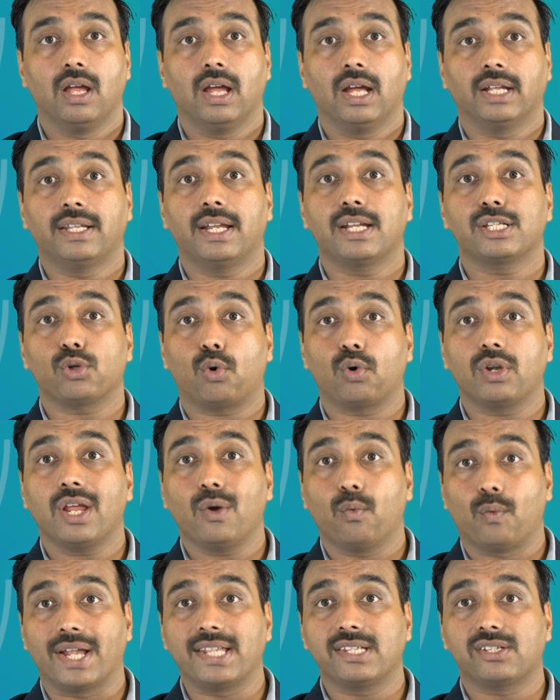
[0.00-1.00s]
There is only
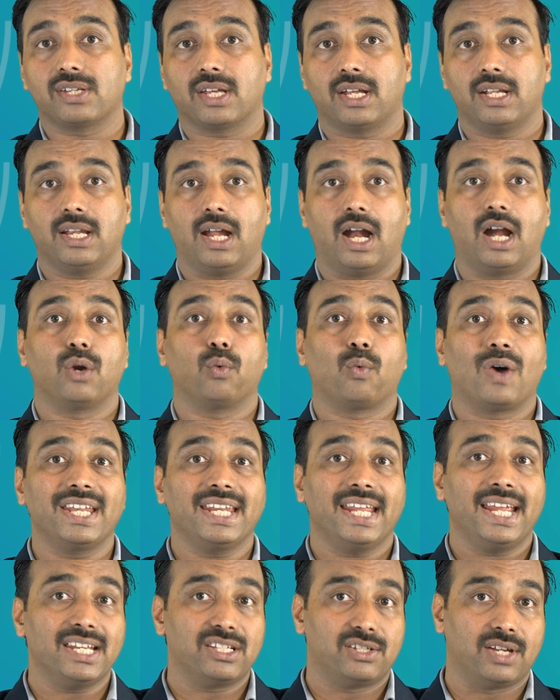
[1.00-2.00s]
one sun and one
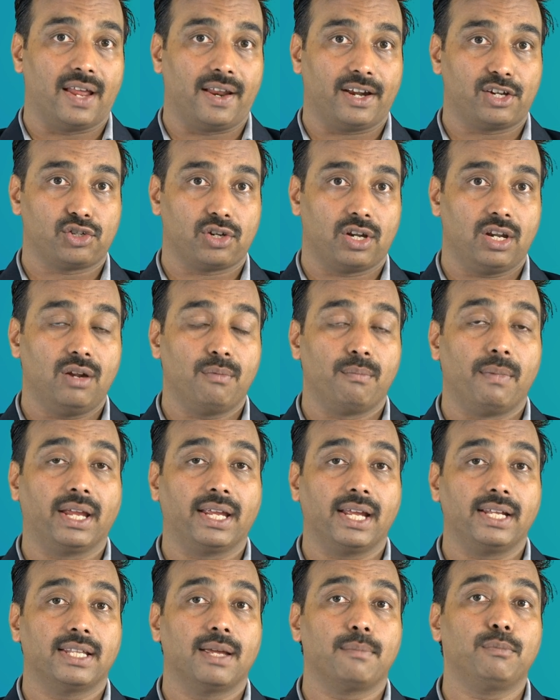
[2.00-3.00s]
east direction,
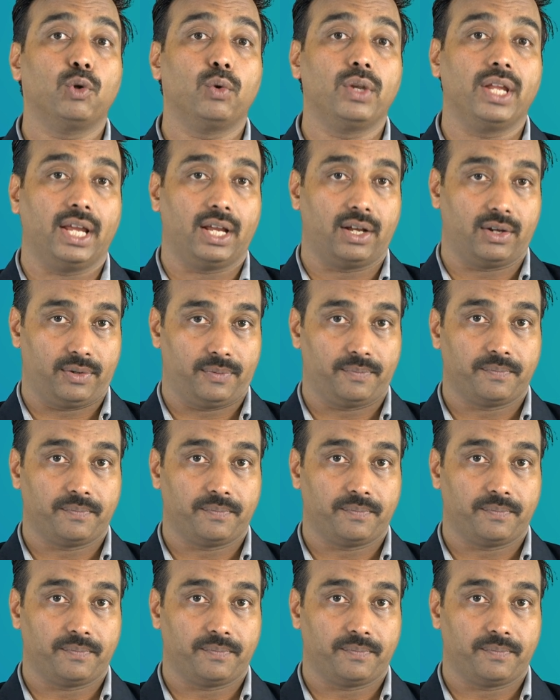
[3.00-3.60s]
making them unique.